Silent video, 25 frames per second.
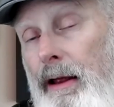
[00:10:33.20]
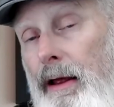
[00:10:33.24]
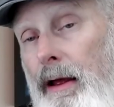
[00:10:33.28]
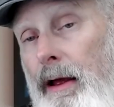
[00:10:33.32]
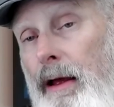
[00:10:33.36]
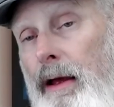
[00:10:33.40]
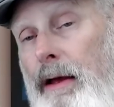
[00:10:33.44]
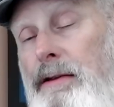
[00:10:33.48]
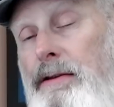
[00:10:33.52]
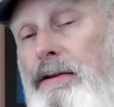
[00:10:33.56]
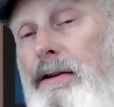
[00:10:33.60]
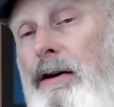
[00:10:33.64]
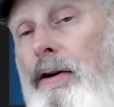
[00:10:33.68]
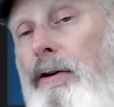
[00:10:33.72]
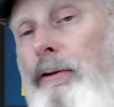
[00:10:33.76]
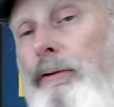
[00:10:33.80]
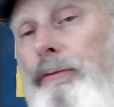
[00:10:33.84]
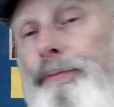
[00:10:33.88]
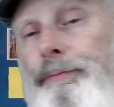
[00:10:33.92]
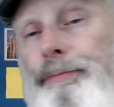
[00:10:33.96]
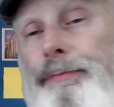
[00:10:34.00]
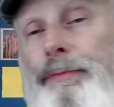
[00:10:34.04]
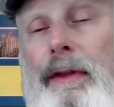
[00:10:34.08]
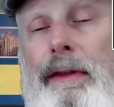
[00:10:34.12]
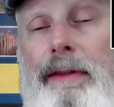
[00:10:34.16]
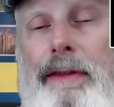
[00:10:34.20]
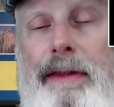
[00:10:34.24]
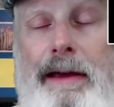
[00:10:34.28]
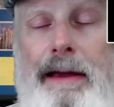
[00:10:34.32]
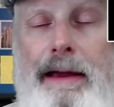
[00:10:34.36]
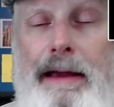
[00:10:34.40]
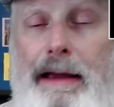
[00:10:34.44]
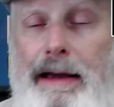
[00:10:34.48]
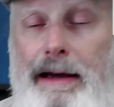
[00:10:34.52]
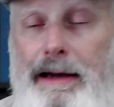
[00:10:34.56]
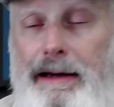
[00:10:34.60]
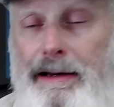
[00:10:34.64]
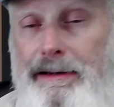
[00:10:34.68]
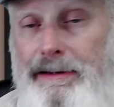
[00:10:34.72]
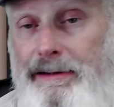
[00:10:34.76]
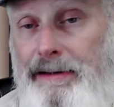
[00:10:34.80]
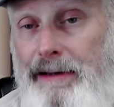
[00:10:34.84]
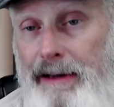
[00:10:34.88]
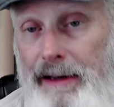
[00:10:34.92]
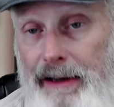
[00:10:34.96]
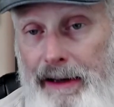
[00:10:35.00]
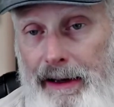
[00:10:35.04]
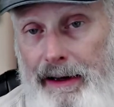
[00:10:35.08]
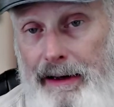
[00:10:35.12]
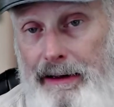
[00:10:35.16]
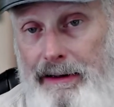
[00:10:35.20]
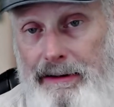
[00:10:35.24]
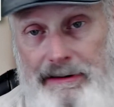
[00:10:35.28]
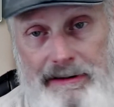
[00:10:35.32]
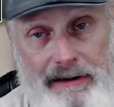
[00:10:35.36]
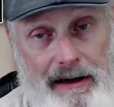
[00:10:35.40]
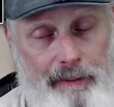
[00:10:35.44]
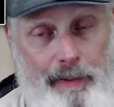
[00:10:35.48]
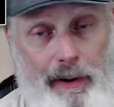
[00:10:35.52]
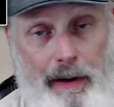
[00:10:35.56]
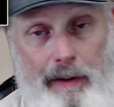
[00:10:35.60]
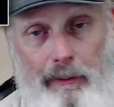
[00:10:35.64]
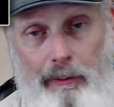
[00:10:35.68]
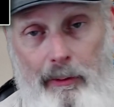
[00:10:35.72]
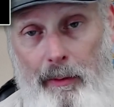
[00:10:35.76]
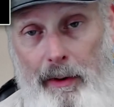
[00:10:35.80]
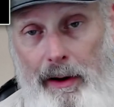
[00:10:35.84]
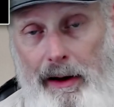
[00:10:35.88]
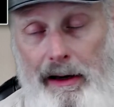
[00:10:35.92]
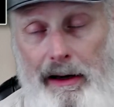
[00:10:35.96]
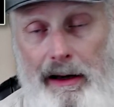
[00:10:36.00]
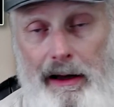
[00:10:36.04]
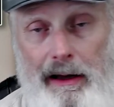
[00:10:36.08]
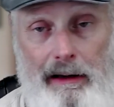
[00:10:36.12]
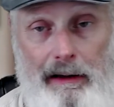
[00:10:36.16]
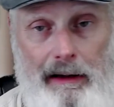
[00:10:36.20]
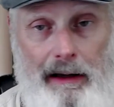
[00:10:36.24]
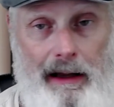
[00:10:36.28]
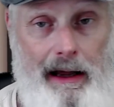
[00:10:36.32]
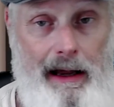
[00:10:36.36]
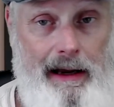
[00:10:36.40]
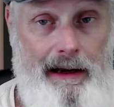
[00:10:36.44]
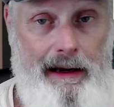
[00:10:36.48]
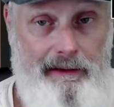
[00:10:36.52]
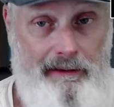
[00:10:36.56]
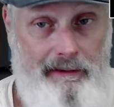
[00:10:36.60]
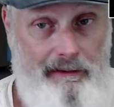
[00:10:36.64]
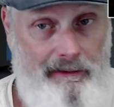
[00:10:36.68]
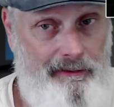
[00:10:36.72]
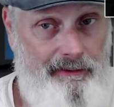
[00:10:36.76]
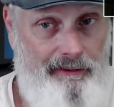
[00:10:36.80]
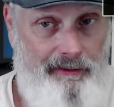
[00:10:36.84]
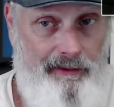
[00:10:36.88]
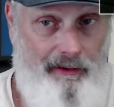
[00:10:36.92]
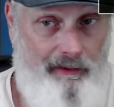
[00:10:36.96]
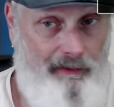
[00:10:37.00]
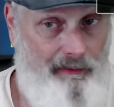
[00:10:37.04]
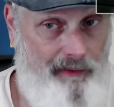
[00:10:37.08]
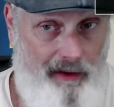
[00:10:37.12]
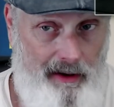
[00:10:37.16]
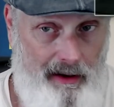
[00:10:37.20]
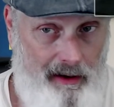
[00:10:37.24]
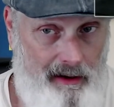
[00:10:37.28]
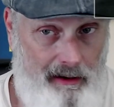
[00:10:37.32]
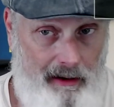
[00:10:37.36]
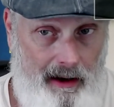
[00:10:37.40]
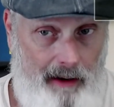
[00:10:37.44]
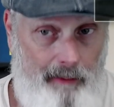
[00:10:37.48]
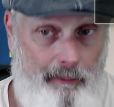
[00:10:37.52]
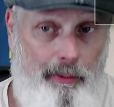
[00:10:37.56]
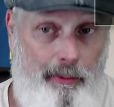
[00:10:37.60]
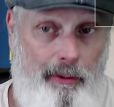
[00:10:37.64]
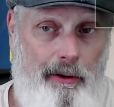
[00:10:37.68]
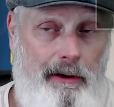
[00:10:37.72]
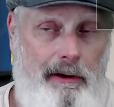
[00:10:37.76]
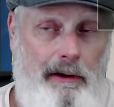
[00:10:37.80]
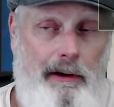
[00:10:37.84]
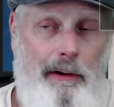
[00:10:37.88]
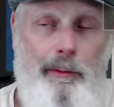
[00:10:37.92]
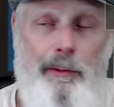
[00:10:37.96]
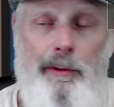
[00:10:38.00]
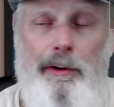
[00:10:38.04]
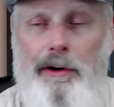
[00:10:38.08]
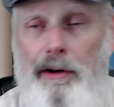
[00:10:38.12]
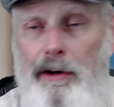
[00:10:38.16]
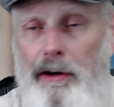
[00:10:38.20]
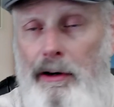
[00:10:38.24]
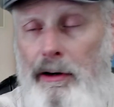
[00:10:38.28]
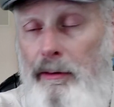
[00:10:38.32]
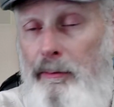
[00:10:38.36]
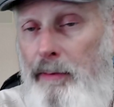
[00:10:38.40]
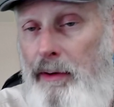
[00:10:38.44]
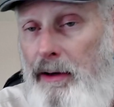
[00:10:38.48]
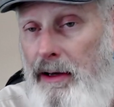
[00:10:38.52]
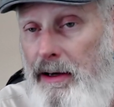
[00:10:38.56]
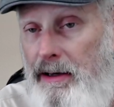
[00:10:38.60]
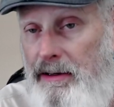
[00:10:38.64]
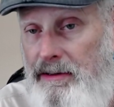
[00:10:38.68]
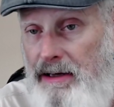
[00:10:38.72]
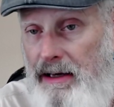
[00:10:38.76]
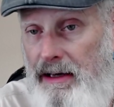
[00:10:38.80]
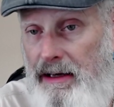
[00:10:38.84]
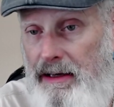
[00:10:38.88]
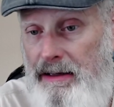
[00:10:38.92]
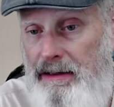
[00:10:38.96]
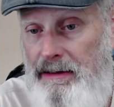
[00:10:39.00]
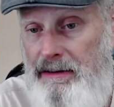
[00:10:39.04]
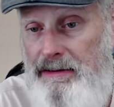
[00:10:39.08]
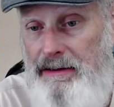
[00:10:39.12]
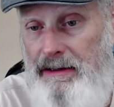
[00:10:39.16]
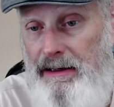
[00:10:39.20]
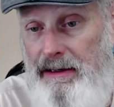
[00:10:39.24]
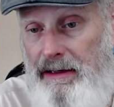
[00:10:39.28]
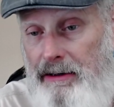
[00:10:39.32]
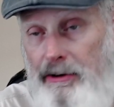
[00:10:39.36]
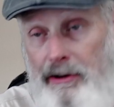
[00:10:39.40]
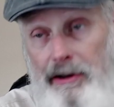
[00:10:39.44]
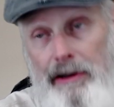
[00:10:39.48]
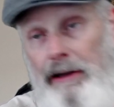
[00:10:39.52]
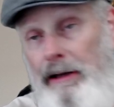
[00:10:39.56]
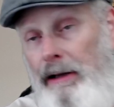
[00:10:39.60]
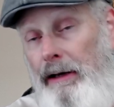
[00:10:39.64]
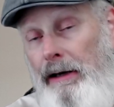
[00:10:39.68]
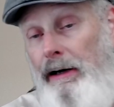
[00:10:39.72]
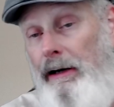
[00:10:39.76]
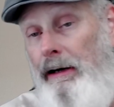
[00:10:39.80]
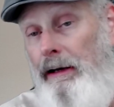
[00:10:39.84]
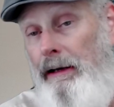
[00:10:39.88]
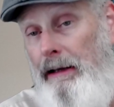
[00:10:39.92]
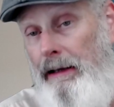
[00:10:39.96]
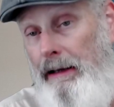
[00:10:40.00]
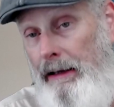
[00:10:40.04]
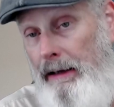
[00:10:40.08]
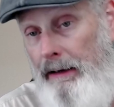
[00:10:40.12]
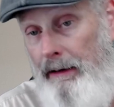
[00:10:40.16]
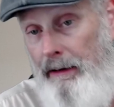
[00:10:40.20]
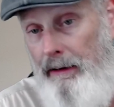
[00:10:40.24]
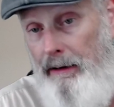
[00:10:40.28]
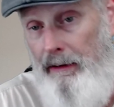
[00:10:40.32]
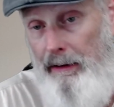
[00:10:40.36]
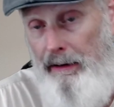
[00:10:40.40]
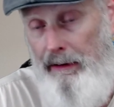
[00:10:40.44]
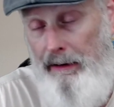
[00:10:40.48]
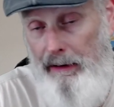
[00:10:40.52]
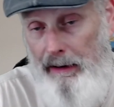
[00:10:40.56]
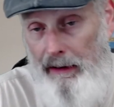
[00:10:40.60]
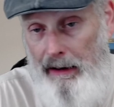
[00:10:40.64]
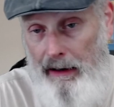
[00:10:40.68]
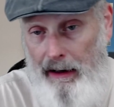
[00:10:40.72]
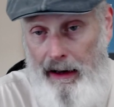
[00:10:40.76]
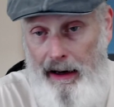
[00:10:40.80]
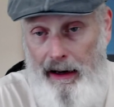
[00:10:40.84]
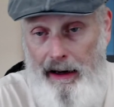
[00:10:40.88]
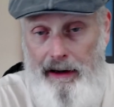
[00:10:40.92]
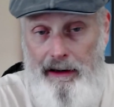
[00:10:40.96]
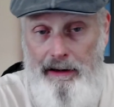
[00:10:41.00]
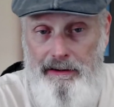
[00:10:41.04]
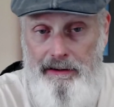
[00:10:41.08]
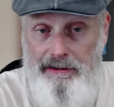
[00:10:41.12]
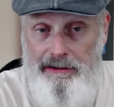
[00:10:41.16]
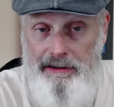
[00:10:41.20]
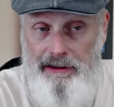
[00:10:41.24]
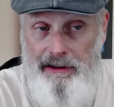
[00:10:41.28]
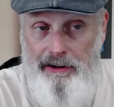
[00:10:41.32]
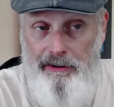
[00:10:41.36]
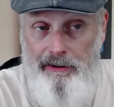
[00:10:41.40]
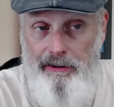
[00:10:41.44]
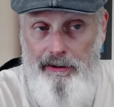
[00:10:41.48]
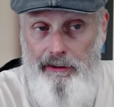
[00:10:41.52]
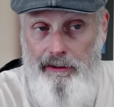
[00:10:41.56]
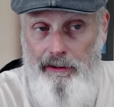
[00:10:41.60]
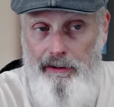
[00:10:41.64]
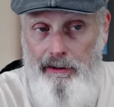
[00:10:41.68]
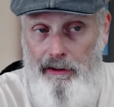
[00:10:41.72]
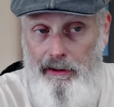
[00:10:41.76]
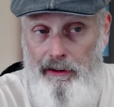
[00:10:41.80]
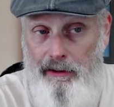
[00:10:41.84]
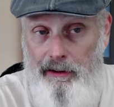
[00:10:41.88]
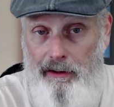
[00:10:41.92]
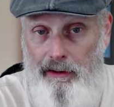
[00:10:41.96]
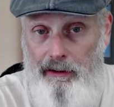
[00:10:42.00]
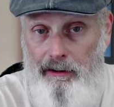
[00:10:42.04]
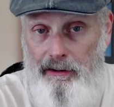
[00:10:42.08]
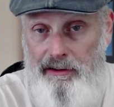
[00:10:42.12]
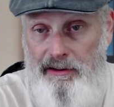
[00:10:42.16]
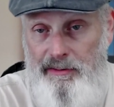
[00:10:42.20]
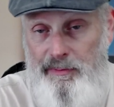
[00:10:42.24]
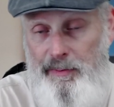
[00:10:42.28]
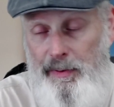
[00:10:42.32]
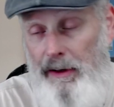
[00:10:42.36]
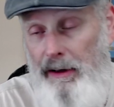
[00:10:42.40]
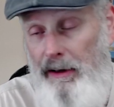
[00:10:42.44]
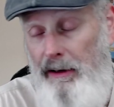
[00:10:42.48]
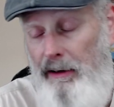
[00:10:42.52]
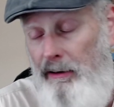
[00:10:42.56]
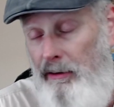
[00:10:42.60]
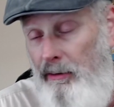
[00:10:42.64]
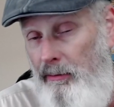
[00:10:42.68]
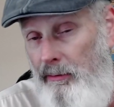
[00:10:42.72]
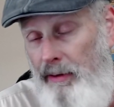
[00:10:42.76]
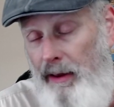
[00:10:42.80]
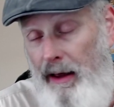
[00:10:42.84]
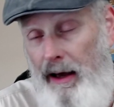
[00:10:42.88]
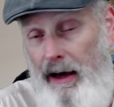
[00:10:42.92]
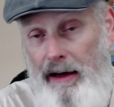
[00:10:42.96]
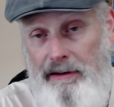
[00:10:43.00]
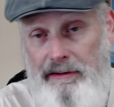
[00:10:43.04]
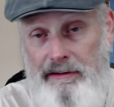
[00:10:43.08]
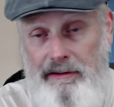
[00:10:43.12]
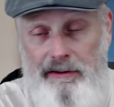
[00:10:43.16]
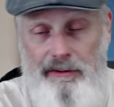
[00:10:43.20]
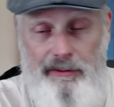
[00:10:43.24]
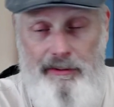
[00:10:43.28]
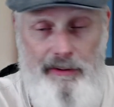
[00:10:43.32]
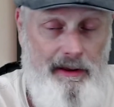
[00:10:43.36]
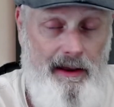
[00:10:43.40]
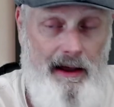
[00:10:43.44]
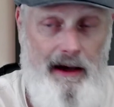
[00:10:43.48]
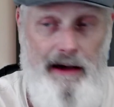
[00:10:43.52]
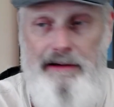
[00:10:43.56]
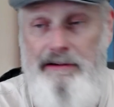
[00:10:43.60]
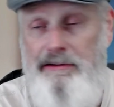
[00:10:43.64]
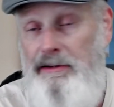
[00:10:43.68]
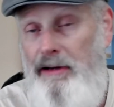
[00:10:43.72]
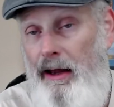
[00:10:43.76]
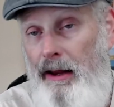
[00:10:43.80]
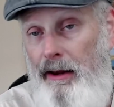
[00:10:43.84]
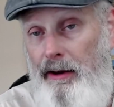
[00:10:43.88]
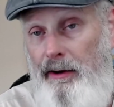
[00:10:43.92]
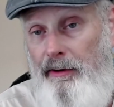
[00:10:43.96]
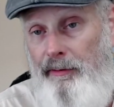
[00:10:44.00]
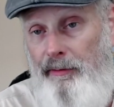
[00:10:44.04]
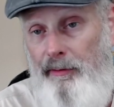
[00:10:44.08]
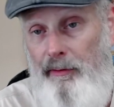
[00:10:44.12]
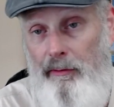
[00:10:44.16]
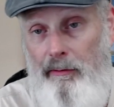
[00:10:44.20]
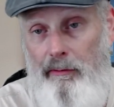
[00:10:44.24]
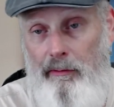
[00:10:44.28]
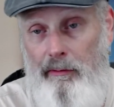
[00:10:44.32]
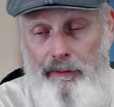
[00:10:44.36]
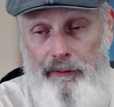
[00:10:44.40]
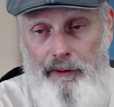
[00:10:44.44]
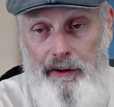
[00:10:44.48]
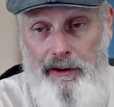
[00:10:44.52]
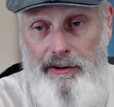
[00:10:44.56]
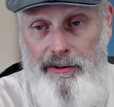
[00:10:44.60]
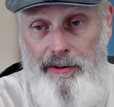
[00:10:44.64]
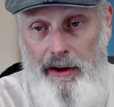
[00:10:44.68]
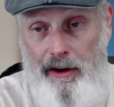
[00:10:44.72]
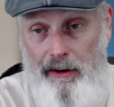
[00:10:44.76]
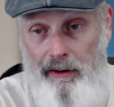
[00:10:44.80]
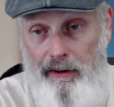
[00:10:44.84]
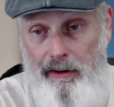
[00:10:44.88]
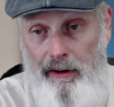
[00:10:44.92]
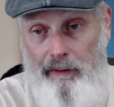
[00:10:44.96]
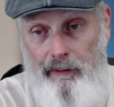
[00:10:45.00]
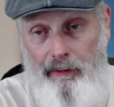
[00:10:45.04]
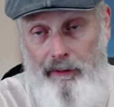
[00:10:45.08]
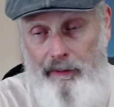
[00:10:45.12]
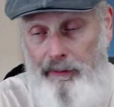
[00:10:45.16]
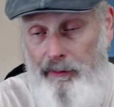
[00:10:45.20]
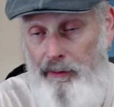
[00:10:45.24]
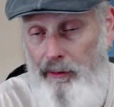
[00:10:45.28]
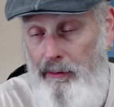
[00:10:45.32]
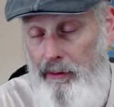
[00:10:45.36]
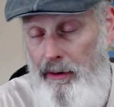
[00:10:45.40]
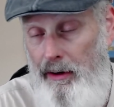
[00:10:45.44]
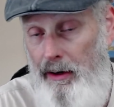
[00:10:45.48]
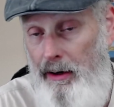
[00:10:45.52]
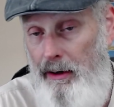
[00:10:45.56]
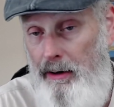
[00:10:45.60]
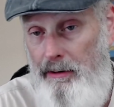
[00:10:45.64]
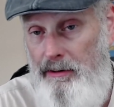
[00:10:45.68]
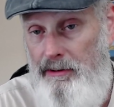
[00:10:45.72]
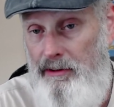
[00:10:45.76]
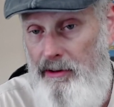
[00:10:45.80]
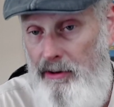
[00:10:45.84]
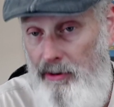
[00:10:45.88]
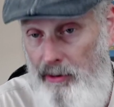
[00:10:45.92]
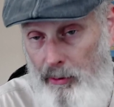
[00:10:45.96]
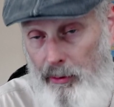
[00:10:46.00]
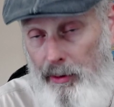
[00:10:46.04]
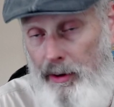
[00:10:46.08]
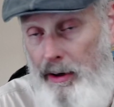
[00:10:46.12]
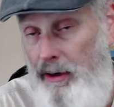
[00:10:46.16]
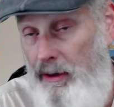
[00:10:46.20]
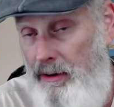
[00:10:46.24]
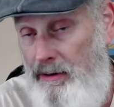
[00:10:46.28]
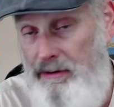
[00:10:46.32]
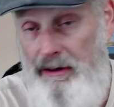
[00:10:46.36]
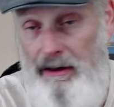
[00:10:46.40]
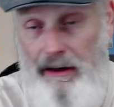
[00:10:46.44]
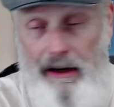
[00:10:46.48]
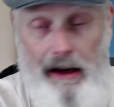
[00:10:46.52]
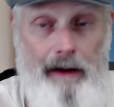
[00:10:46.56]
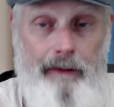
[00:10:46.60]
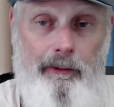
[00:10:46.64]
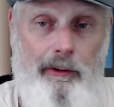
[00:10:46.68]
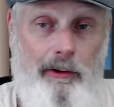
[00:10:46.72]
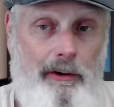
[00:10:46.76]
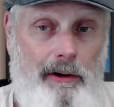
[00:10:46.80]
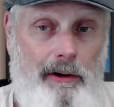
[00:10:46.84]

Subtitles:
So the thing is, some people may not like the vent I put in the return because they consider it ugly. I consider spending $2,000, $3,000 for a refrigerator every few years annoying as a devil.